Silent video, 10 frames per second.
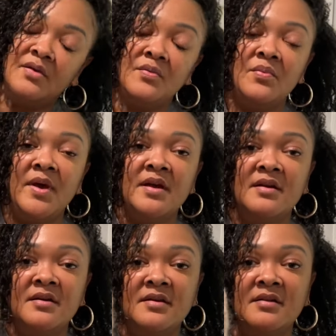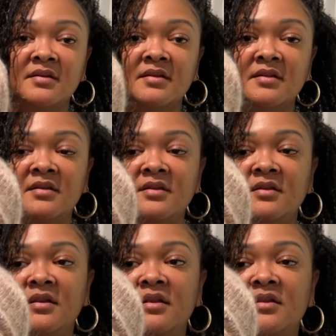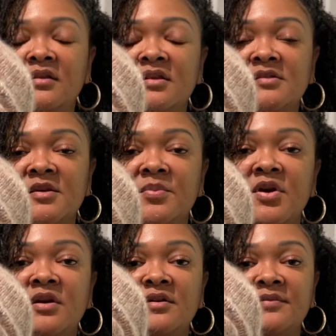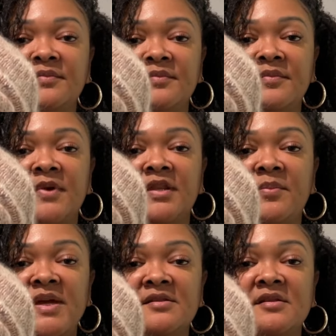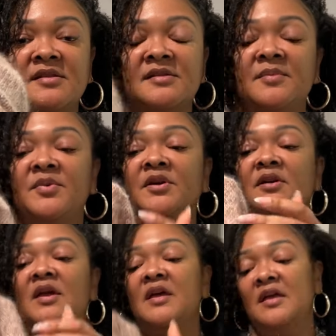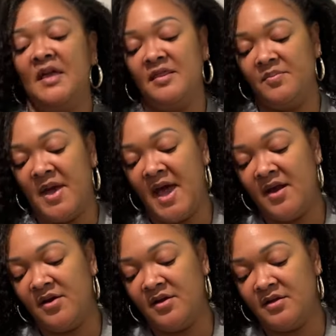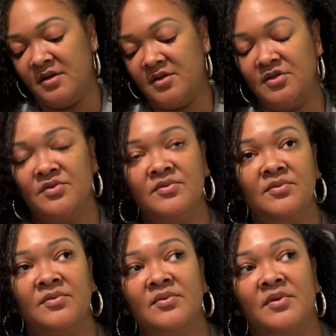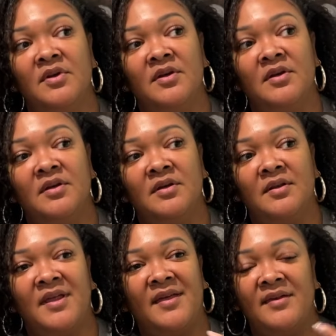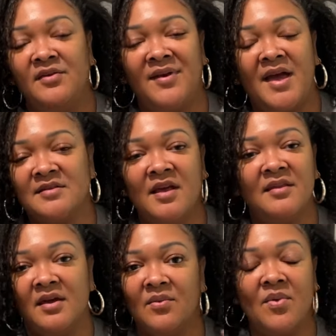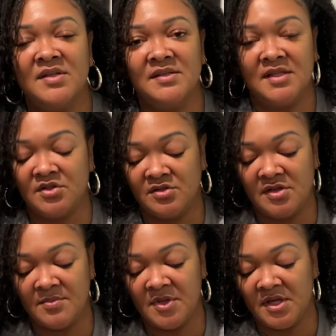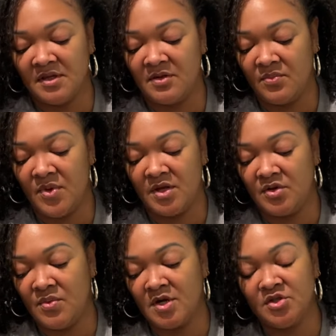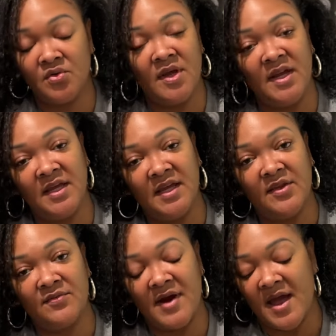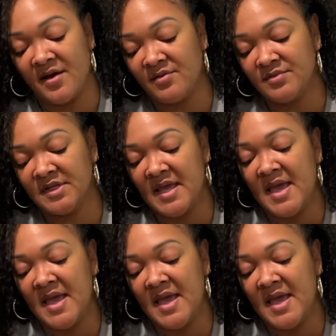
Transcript: where the zipper, at the base of the zipper, in the pattern, you, like, I think you cast on like 1 stitch or something when you are joining in the round,